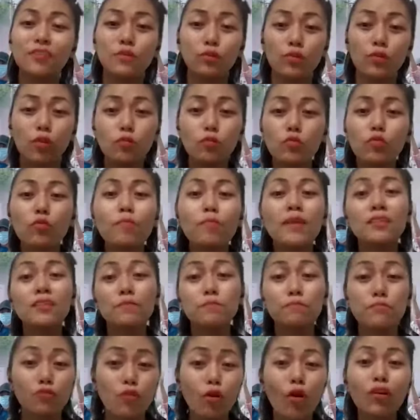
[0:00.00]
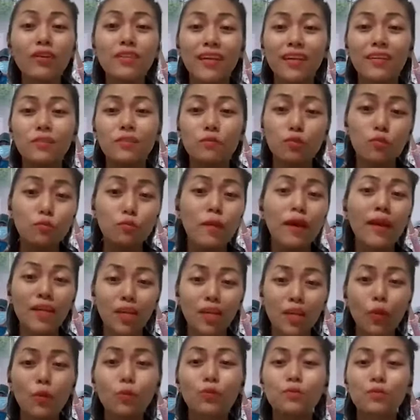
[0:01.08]
you know, women's product, women's
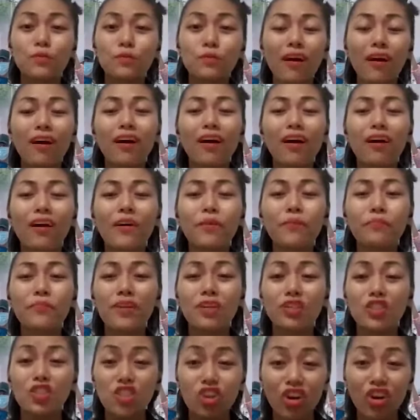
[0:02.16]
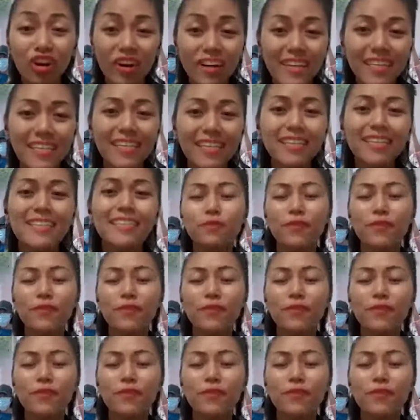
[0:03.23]
clothes are dirty.